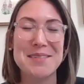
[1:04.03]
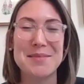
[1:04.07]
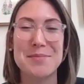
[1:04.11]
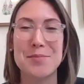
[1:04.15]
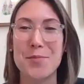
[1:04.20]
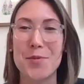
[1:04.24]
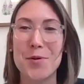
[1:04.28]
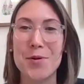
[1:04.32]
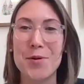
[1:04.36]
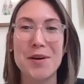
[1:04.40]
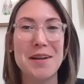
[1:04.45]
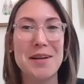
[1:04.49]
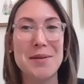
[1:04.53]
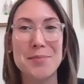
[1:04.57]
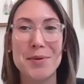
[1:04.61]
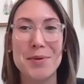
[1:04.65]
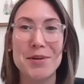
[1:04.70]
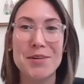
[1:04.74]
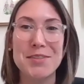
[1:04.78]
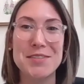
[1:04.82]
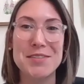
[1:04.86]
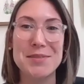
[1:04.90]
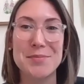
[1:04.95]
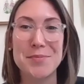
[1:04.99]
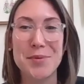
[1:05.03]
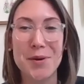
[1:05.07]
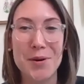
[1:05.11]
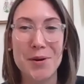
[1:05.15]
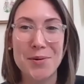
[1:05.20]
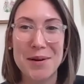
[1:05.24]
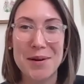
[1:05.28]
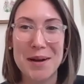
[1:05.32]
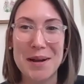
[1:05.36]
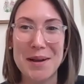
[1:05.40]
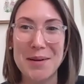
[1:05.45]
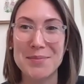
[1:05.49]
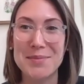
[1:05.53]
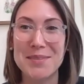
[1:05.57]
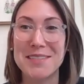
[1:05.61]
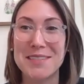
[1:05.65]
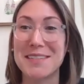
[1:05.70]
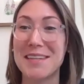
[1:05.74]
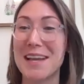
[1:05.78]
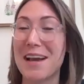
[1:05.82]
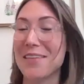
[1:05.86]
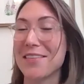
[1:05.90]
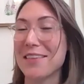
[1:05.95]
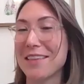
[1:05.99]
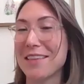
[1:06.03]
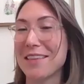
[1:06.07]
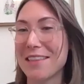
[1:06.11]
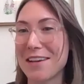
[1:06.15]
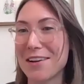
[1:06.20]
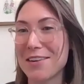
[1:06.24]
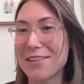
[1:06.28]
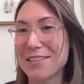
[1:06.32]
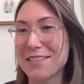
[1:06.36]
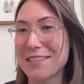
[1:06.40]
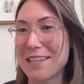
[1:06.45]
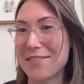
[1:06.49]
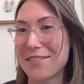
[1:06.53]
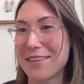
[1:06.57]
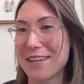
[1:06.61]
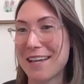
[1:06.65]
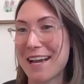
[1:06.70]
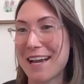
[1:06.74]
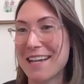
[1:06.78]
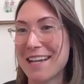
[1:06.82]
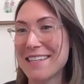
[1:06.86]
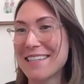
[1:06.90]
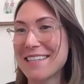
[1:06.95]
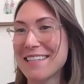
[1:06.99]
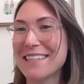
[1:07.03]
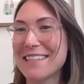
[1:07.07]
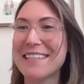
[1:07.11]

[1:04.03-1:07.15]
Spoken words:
more in-person programs now that they are safe again,